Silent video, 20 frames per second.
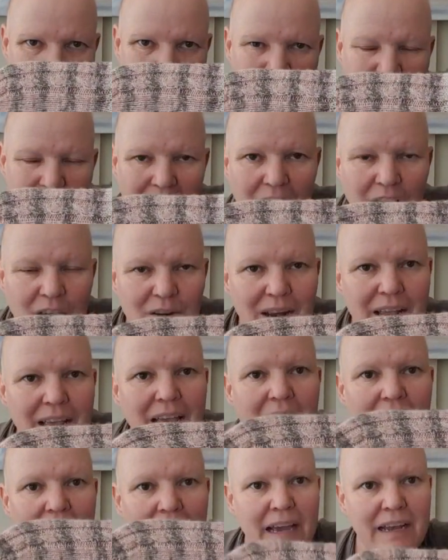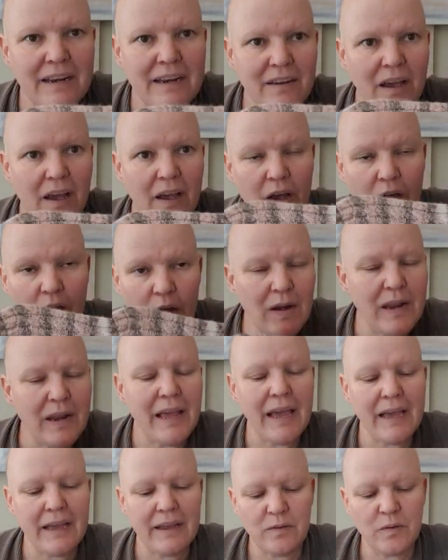And I only
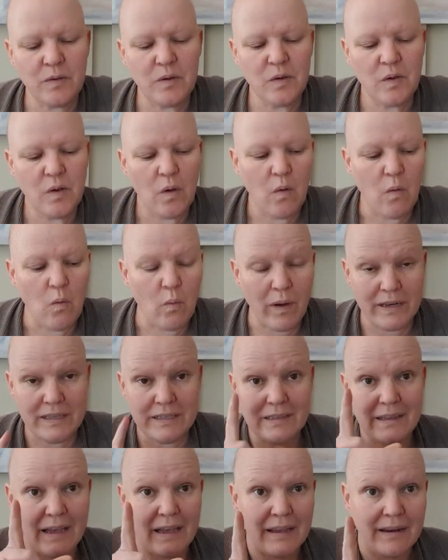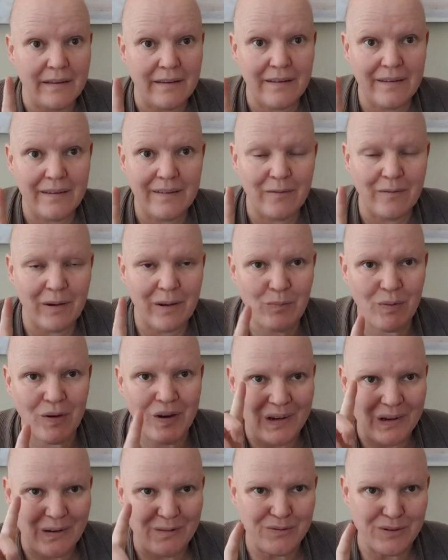had one skein, one
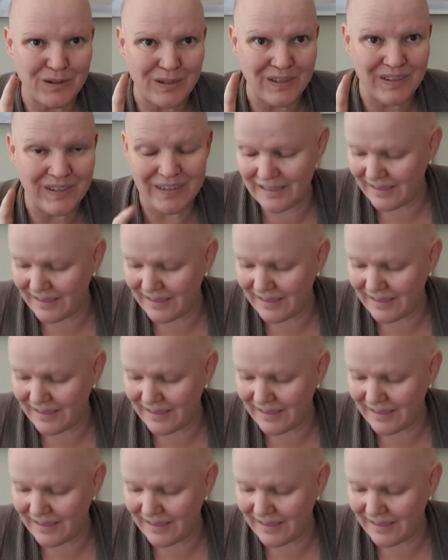ball of wool,